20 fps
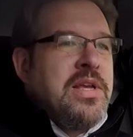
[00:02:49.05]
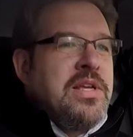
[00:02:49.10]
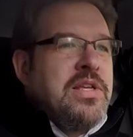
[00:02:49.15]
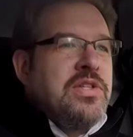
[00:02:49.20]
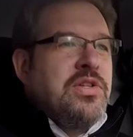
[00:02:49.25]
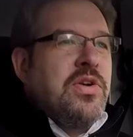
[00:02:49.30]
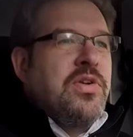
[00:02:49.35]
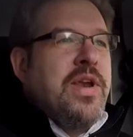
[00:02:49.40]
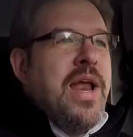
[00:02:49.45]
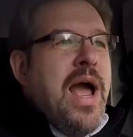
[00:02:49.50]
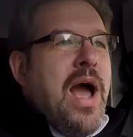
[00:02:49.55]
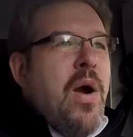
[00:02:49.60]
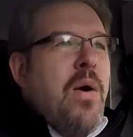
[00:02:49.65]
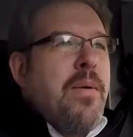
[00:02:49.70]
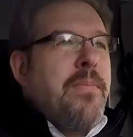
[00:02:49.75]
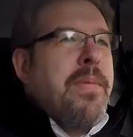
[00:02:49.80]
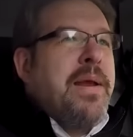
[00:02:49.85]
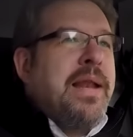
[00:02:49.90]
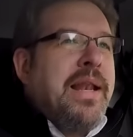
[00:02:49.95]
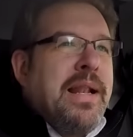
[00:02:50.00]
So now
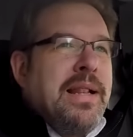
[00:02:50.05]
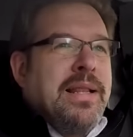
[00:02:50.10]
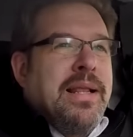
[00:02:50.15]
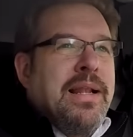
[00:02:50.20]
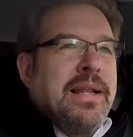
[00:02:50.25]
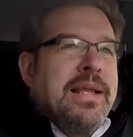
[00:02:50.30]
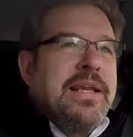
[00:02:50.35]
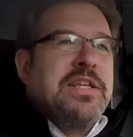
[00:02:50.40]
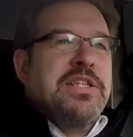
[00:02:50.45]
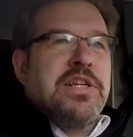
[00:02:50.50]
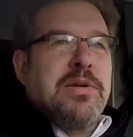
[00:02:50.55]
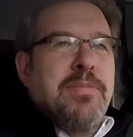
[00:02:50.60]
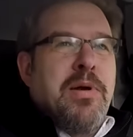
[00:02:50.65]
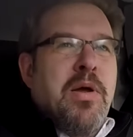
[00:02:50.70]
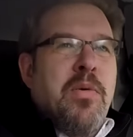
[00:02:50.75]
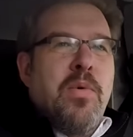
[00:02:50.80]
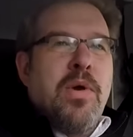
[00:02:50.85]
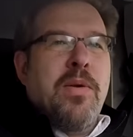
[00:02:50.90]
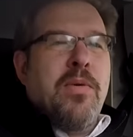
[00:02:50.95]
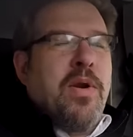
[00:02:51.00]
it made it a little easier,
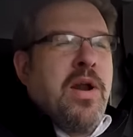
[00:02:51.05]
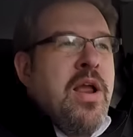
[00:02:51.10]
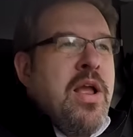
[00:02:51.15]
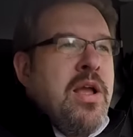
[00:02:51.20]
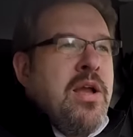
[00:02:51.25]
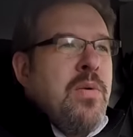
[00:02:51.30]
but we were